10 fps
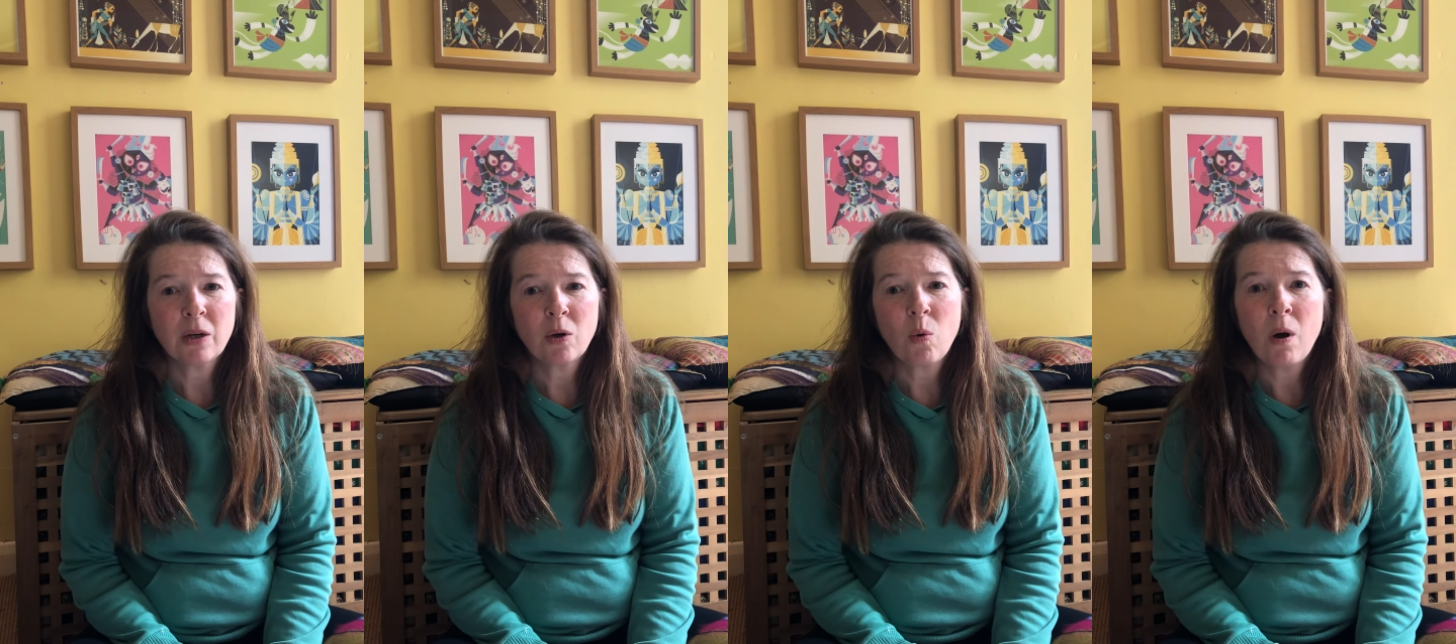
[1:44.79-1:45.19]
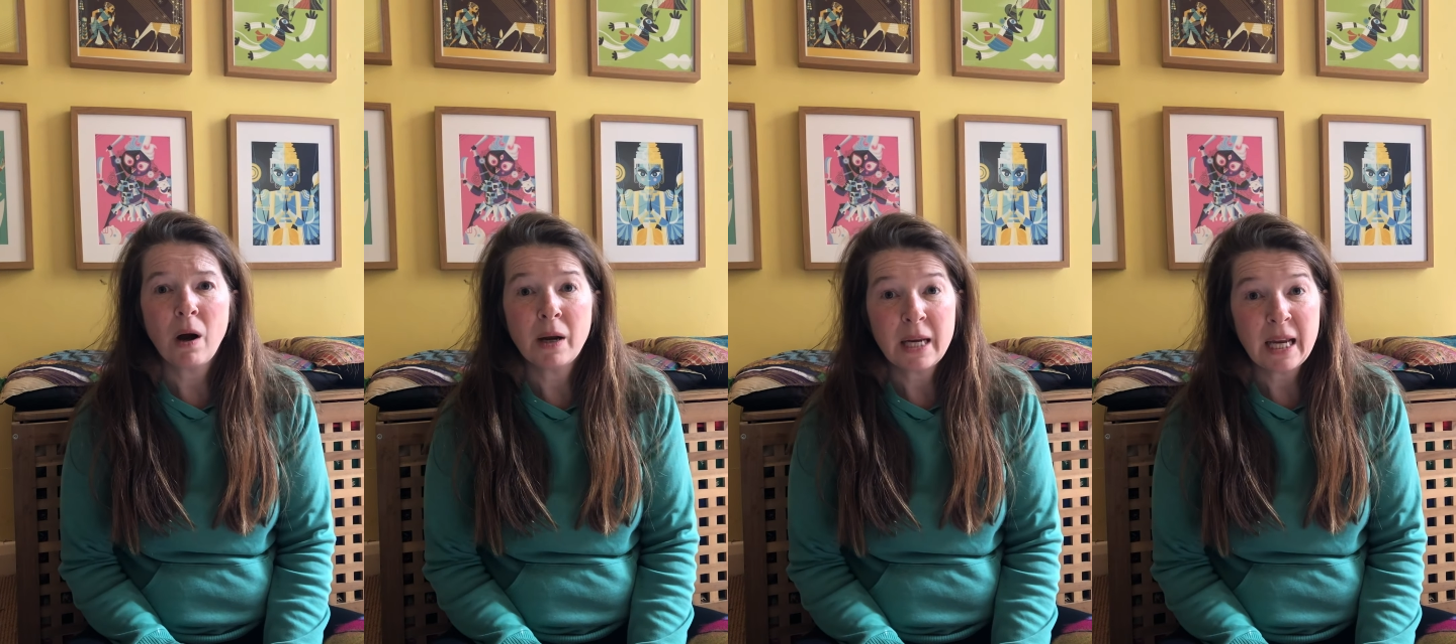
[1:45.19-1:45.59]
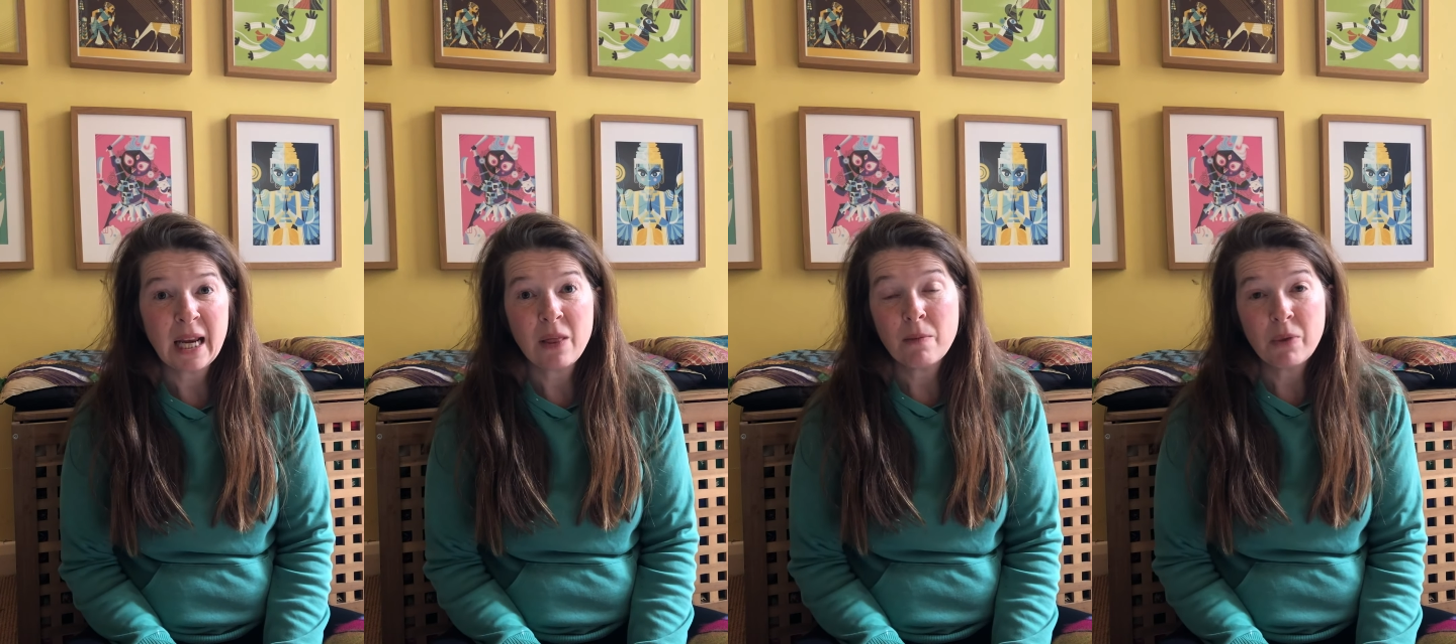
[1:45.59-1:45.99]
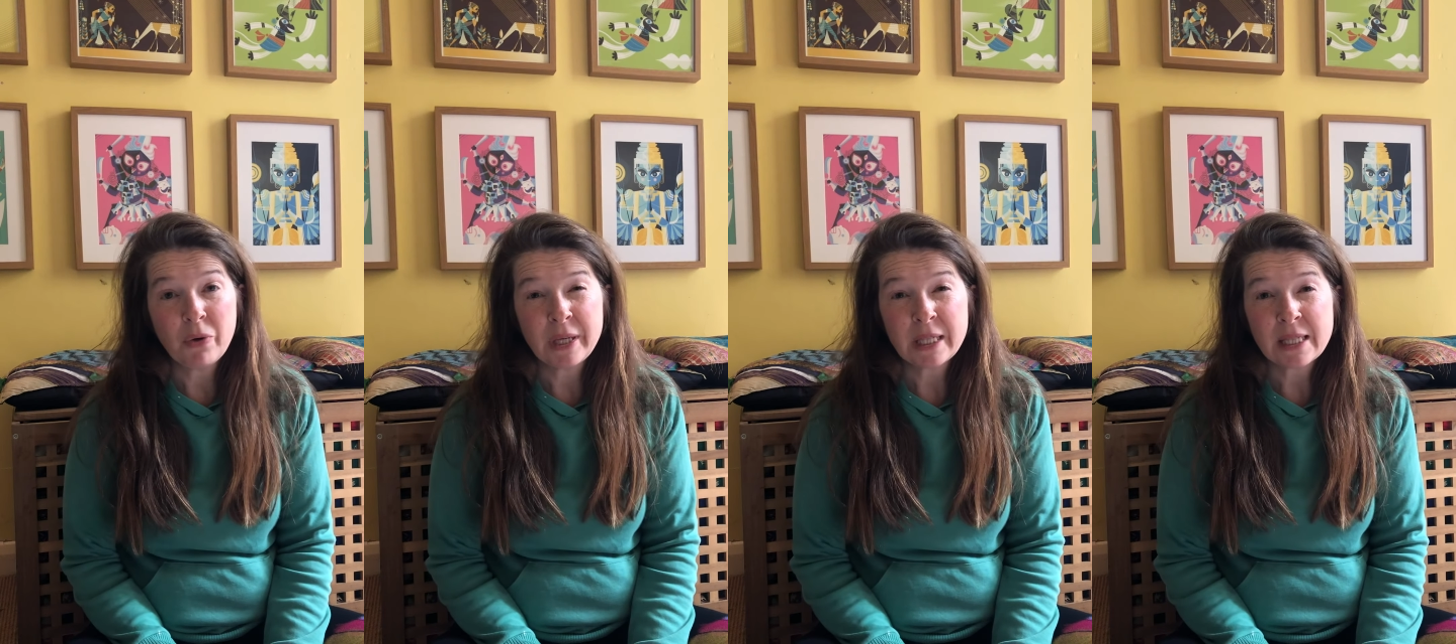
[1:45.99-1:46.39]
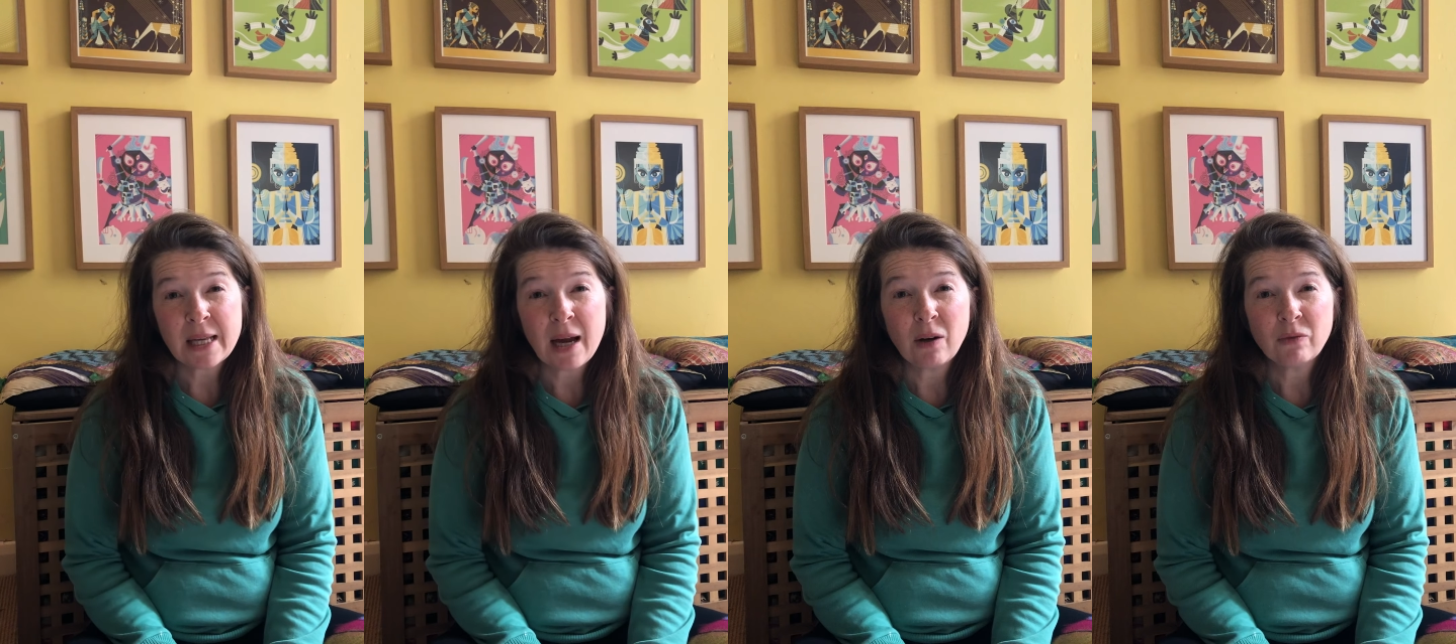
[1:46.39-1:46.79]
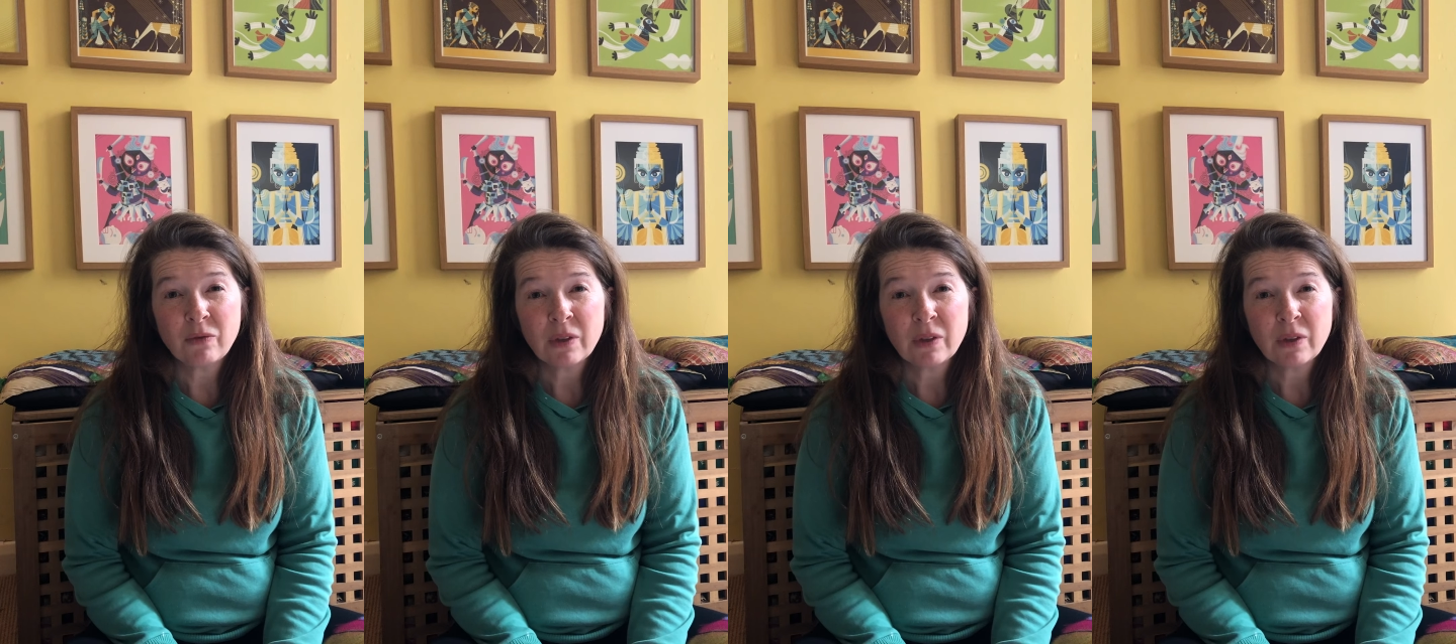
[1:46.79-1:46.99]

and quietening, and the moon itself.